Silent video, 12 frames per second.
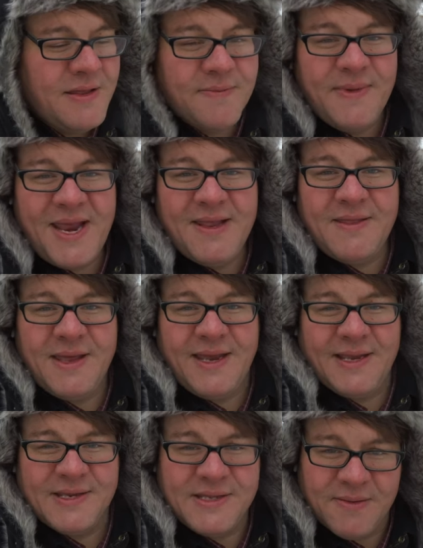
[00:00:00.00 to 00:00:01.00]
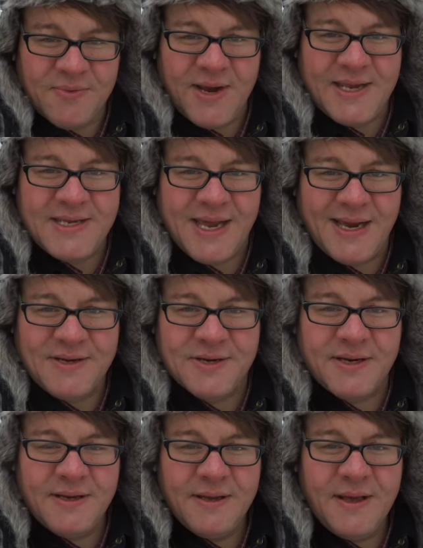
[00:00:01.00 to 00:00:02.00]
The main thing is the price
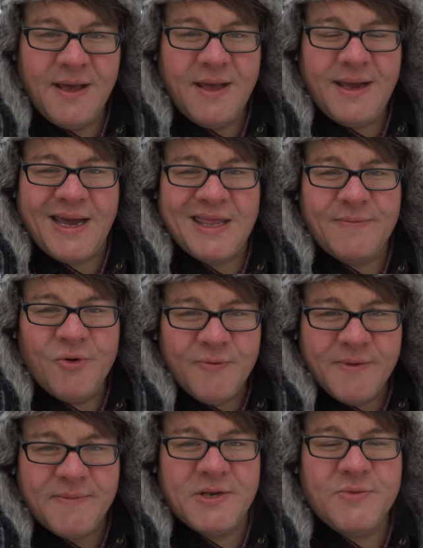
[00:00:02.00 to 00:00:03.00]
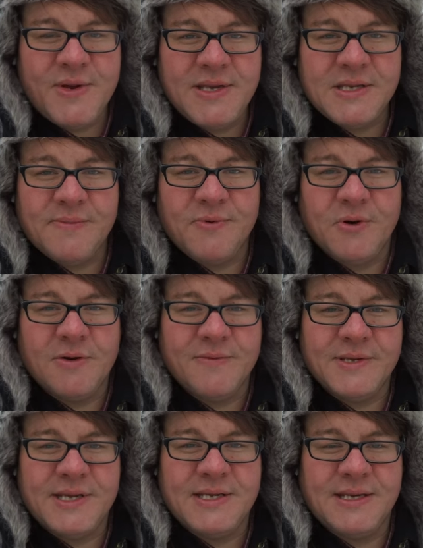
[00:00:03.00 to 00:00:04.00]
action and the movement between support
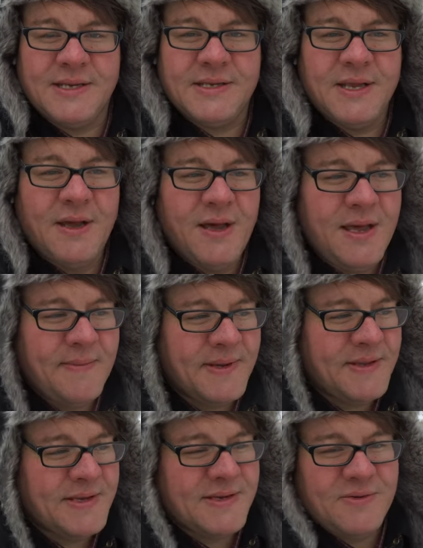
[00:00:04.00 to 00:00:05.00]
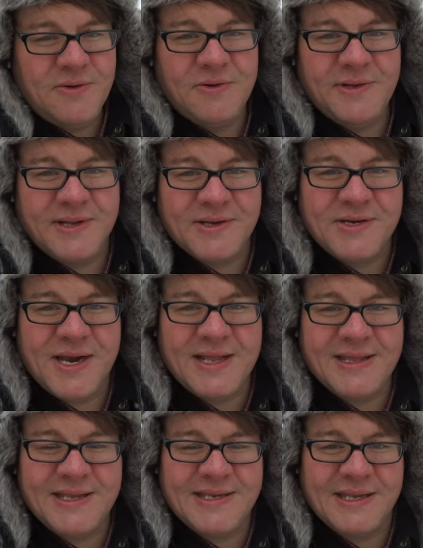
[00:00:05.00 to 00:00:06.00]
and resistance. But there's a whole little
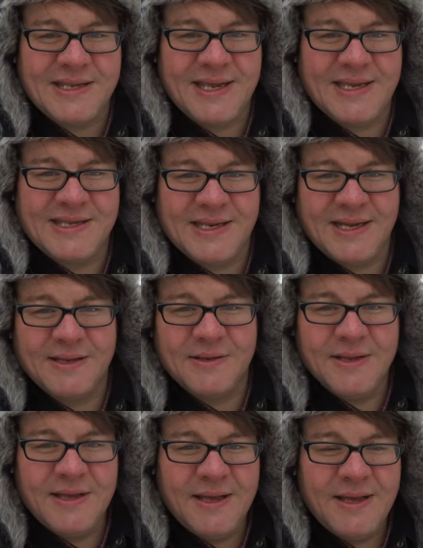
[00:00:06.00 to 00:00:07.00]
checklist of things that I'll,